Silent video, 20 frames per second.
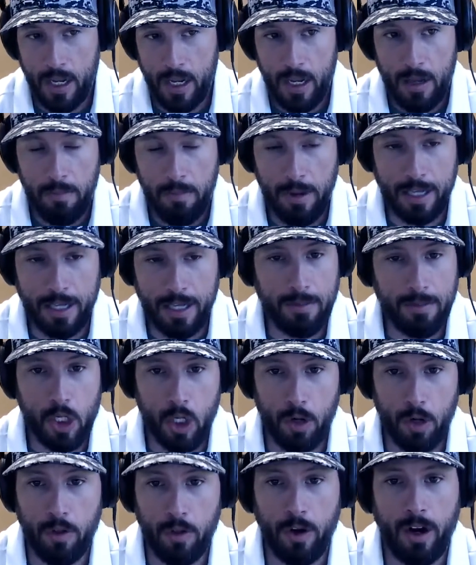because I'm
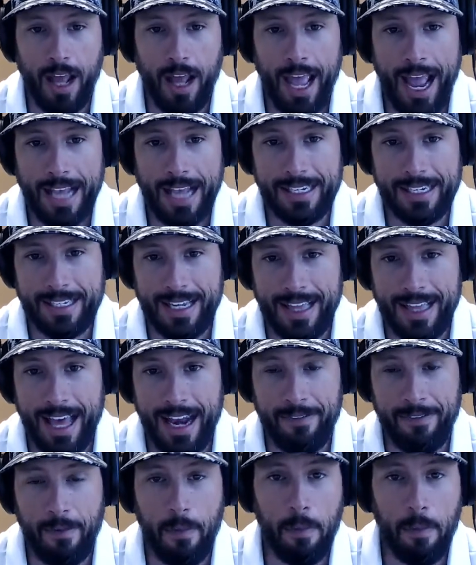sure they're going to ask to see that if
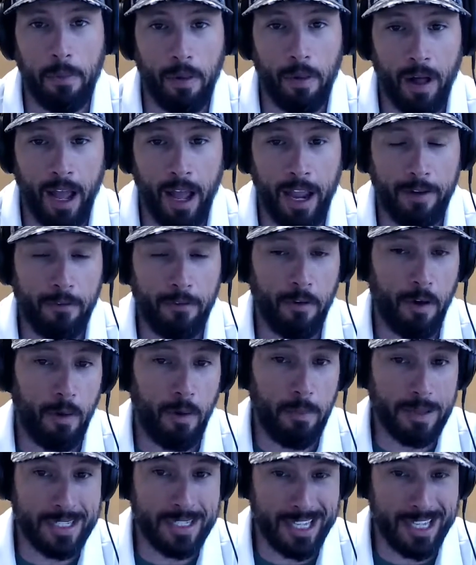I'm applying for a
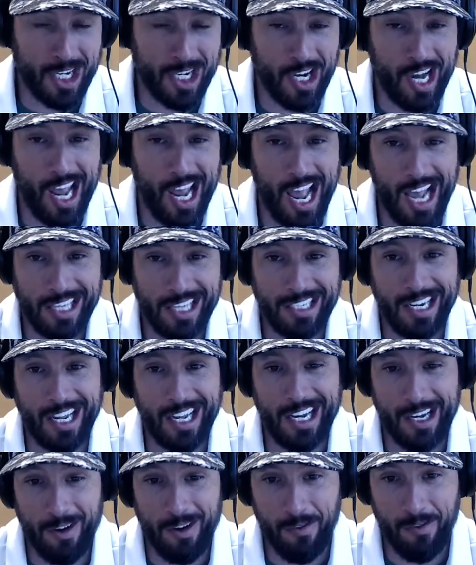position as an
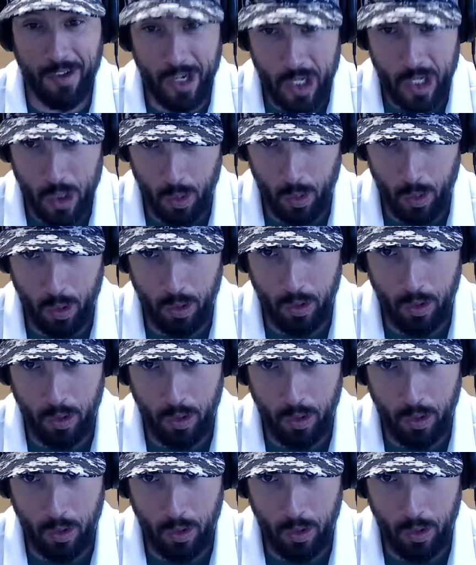individual.